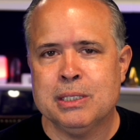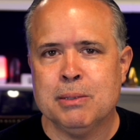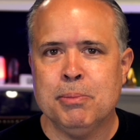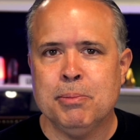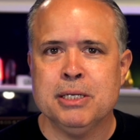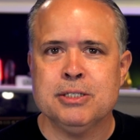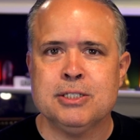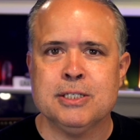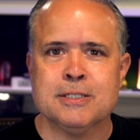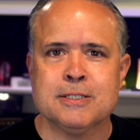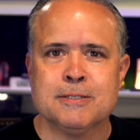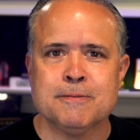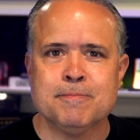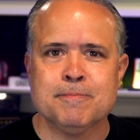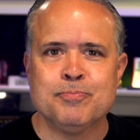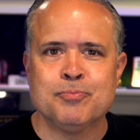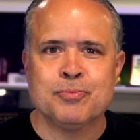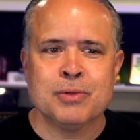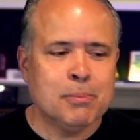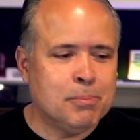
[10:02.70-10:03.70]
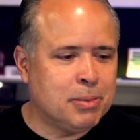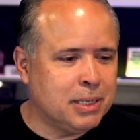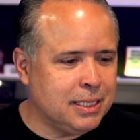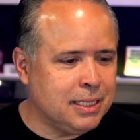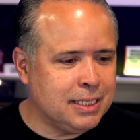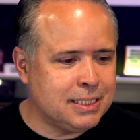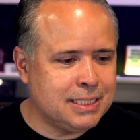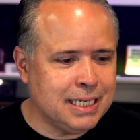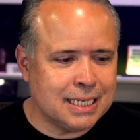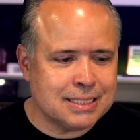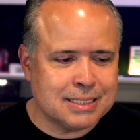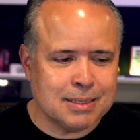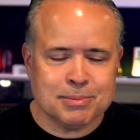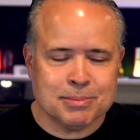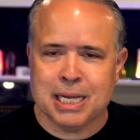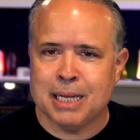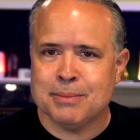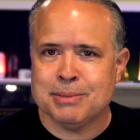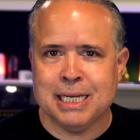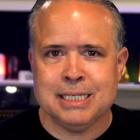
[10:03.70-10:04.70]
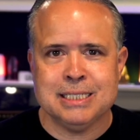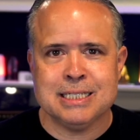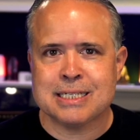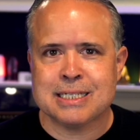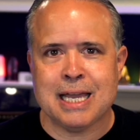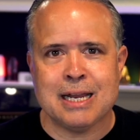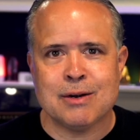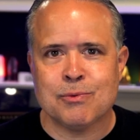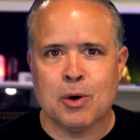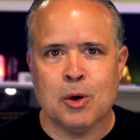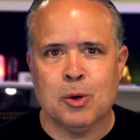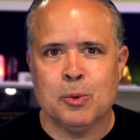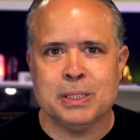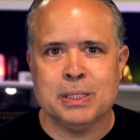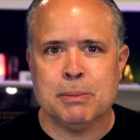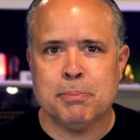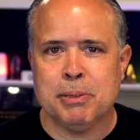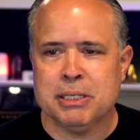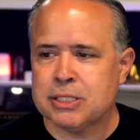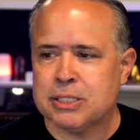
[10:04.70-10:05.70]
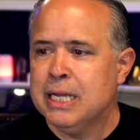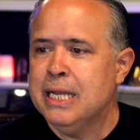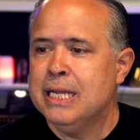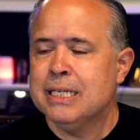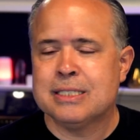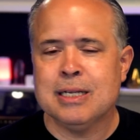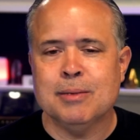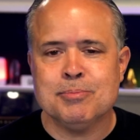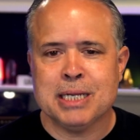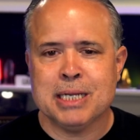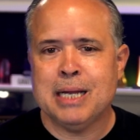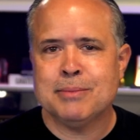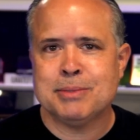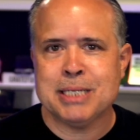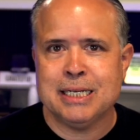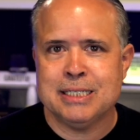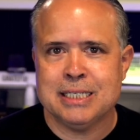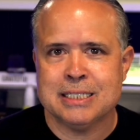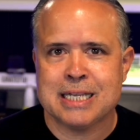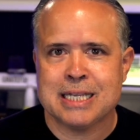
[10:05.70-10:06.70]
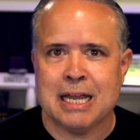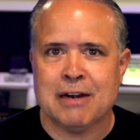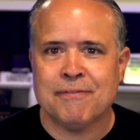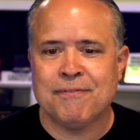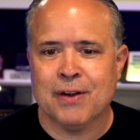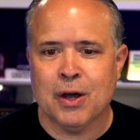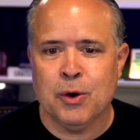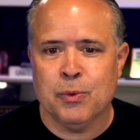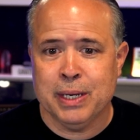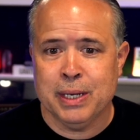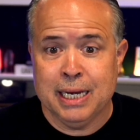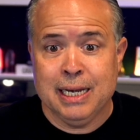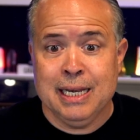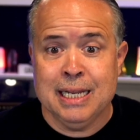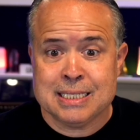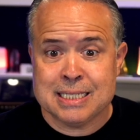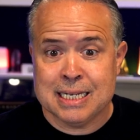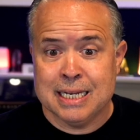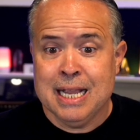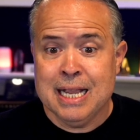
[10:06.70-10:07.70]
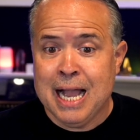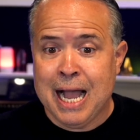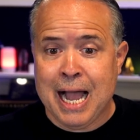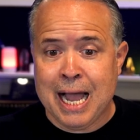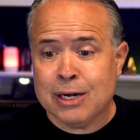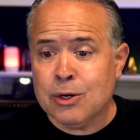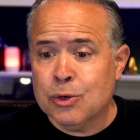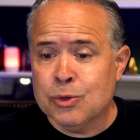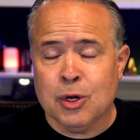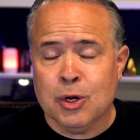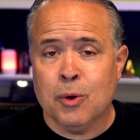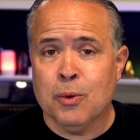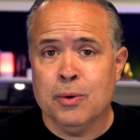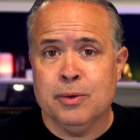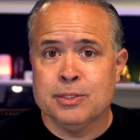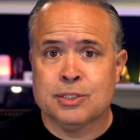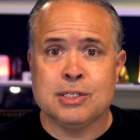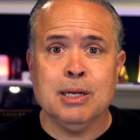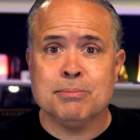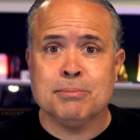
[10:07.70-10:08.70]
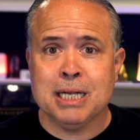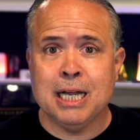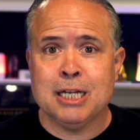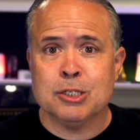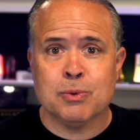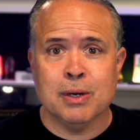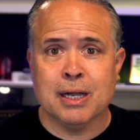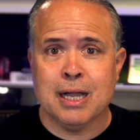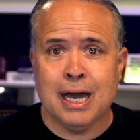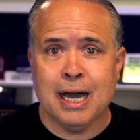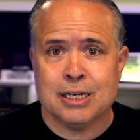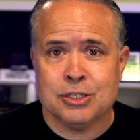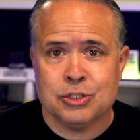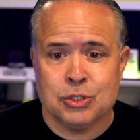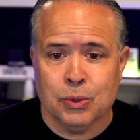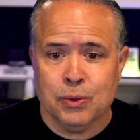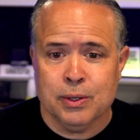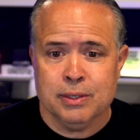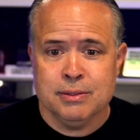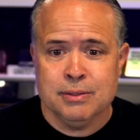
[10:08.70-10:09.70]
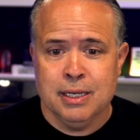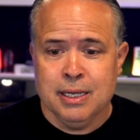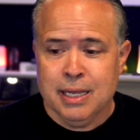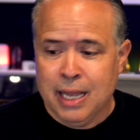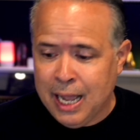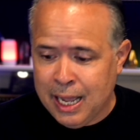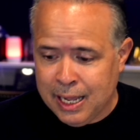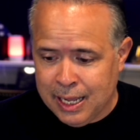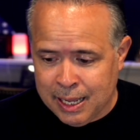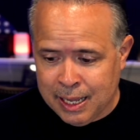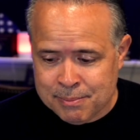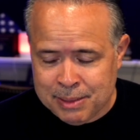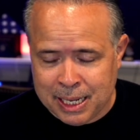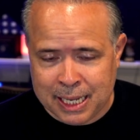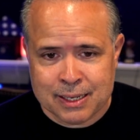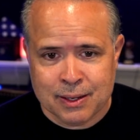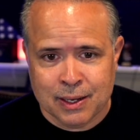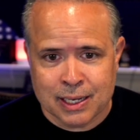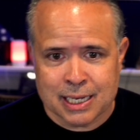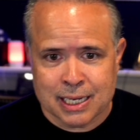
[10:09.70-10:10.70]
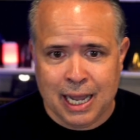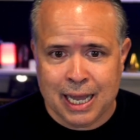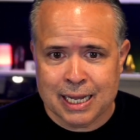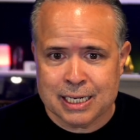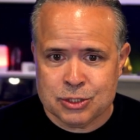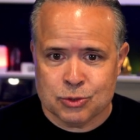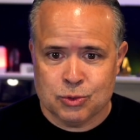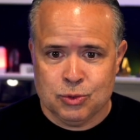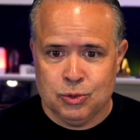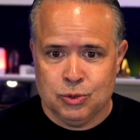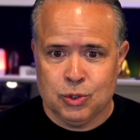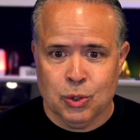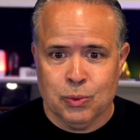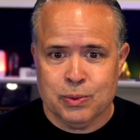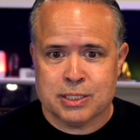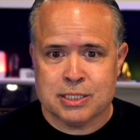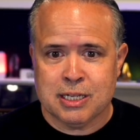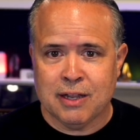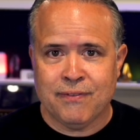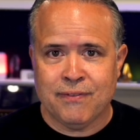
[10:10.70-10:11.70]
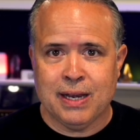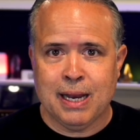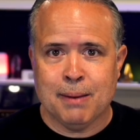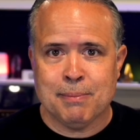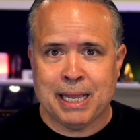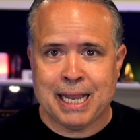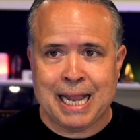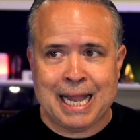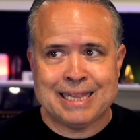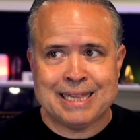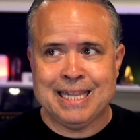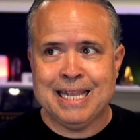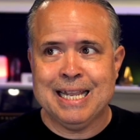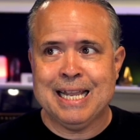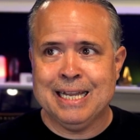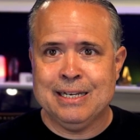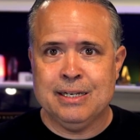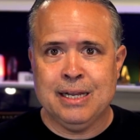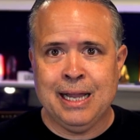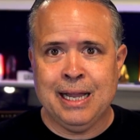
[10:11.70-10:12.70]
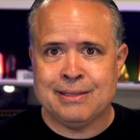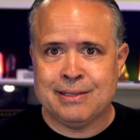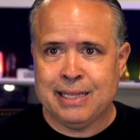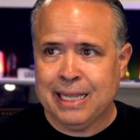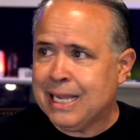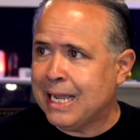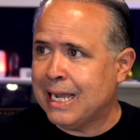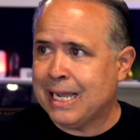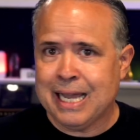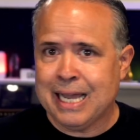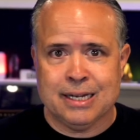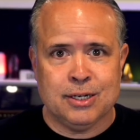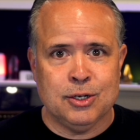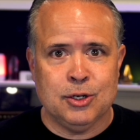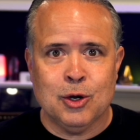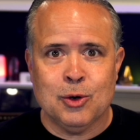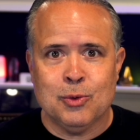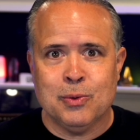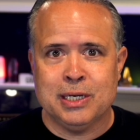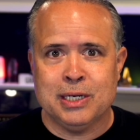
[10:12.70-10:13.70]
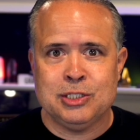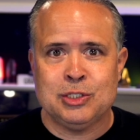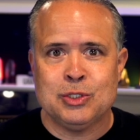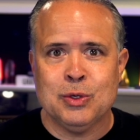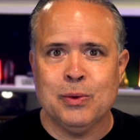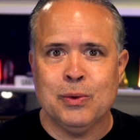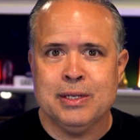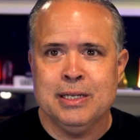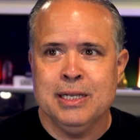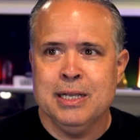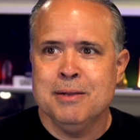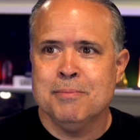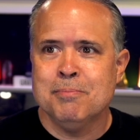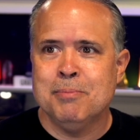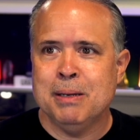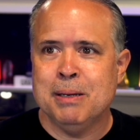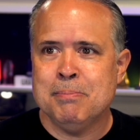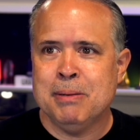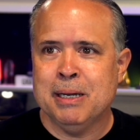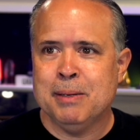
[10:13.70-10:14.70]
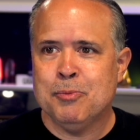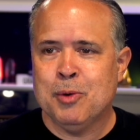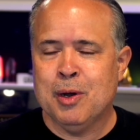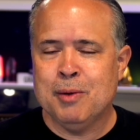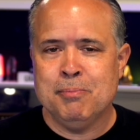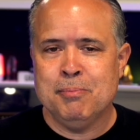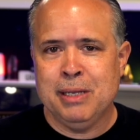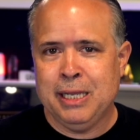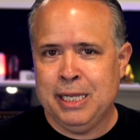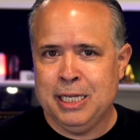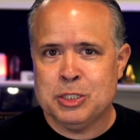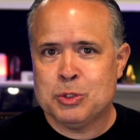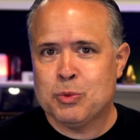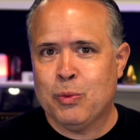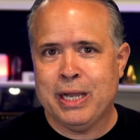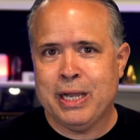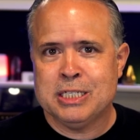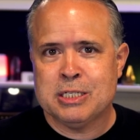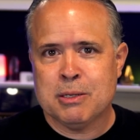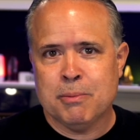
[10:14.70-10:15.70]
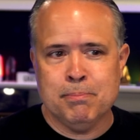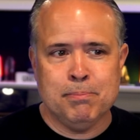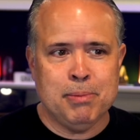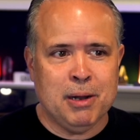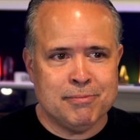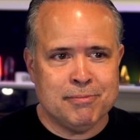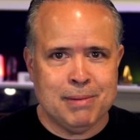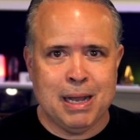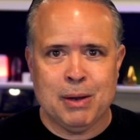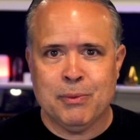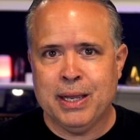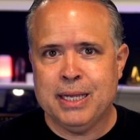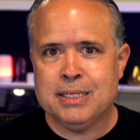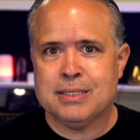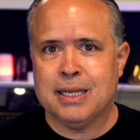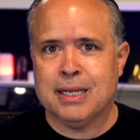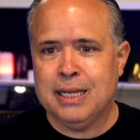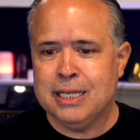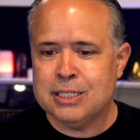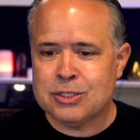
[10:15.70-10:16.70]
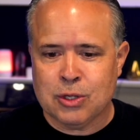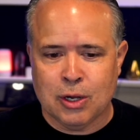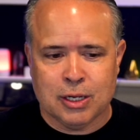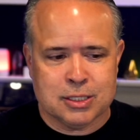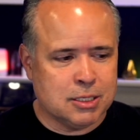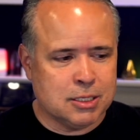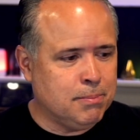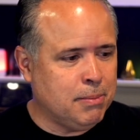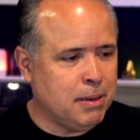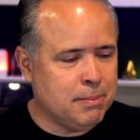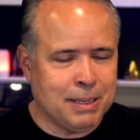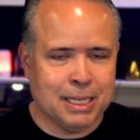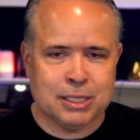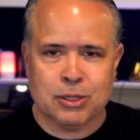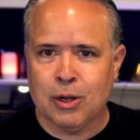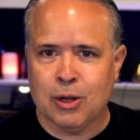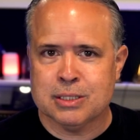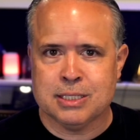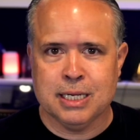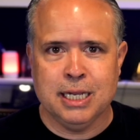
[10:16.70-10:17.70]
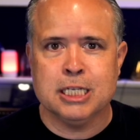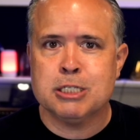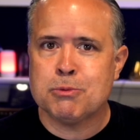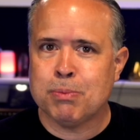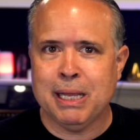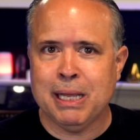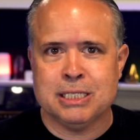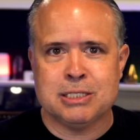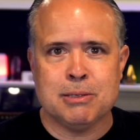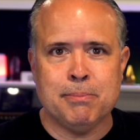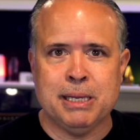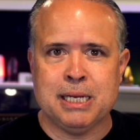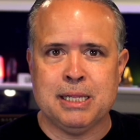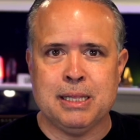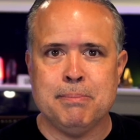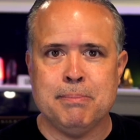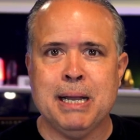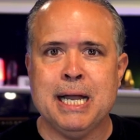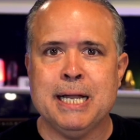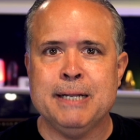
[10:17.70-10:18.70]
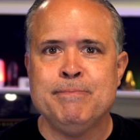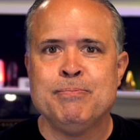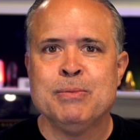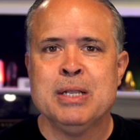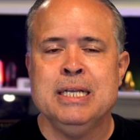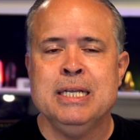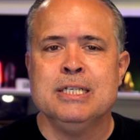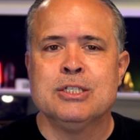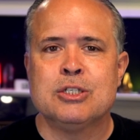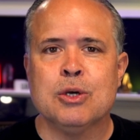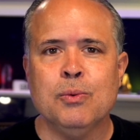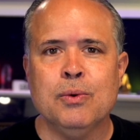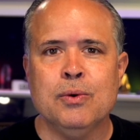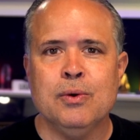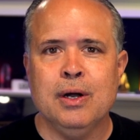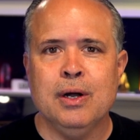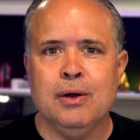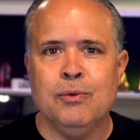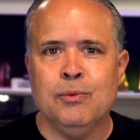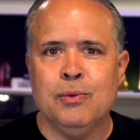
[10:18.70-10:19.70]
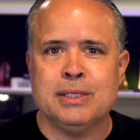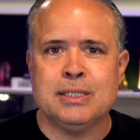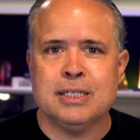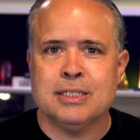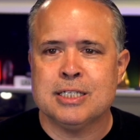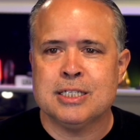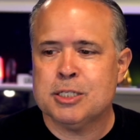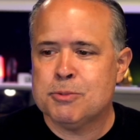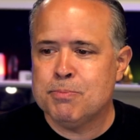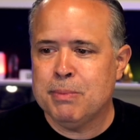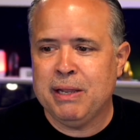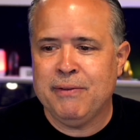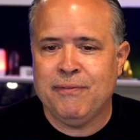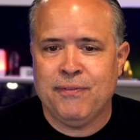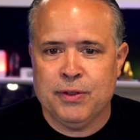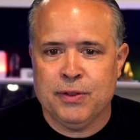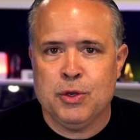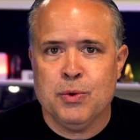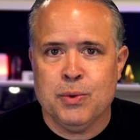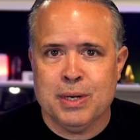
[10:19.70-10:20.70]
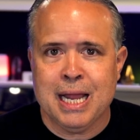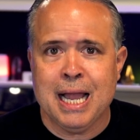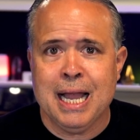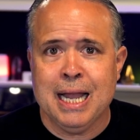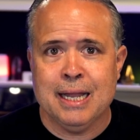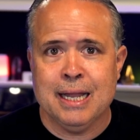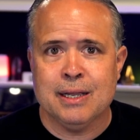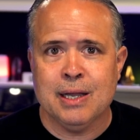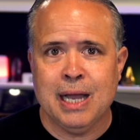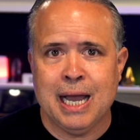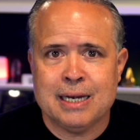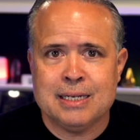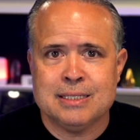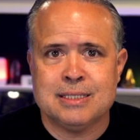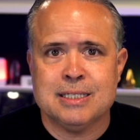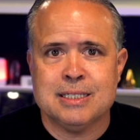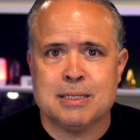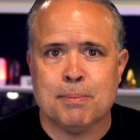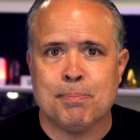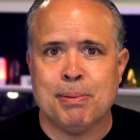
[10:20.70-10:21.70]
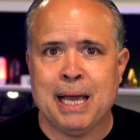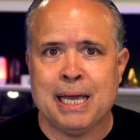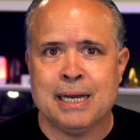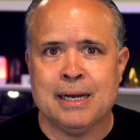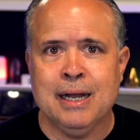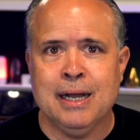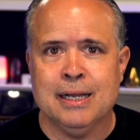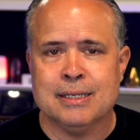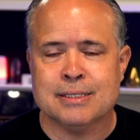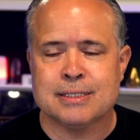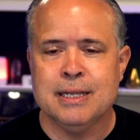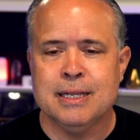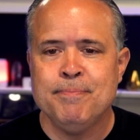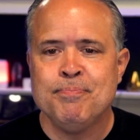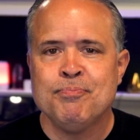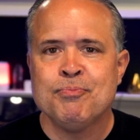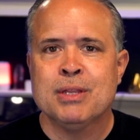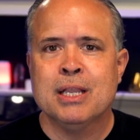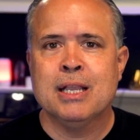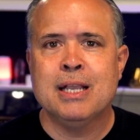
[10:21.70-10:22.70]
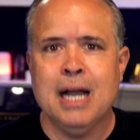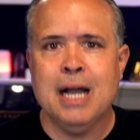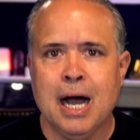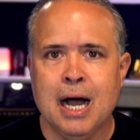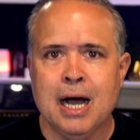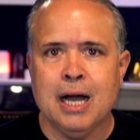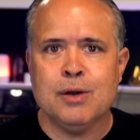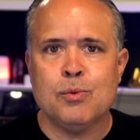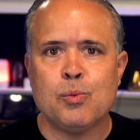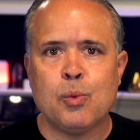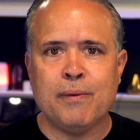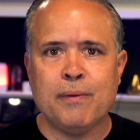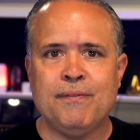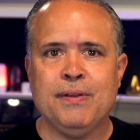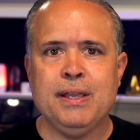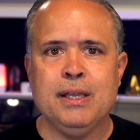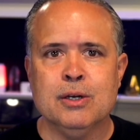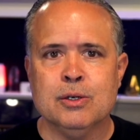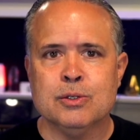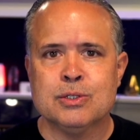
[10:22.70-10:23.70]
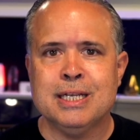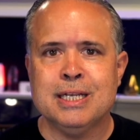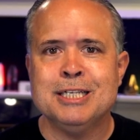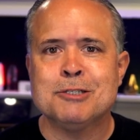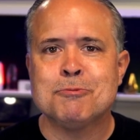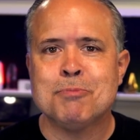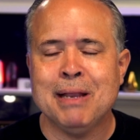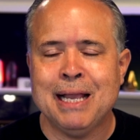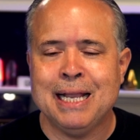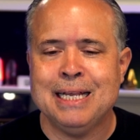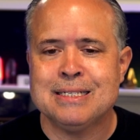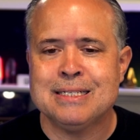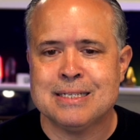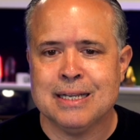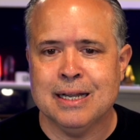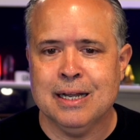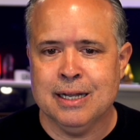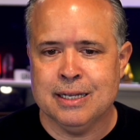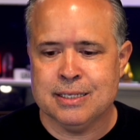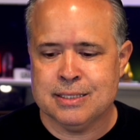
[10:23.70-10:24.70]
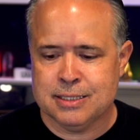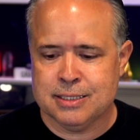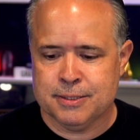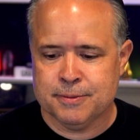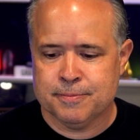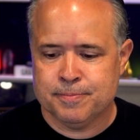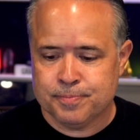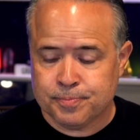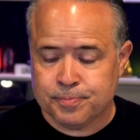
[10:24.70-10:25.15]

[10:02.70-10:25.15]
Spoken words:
the punches. Put in the chat, sometimes I just got to roll with the punches. Sometimes I just got to flow with it. Listen, I don't know sometimes what God is doing. I'm like, God is doing stuff. And I'm like, I think I kind of know what he's doing. But what, his ways above my ways and his thoughts above my thoughts and his plans are better than mine. So what does this mean for you and I? How does this apply to us? God reveals his plans to us.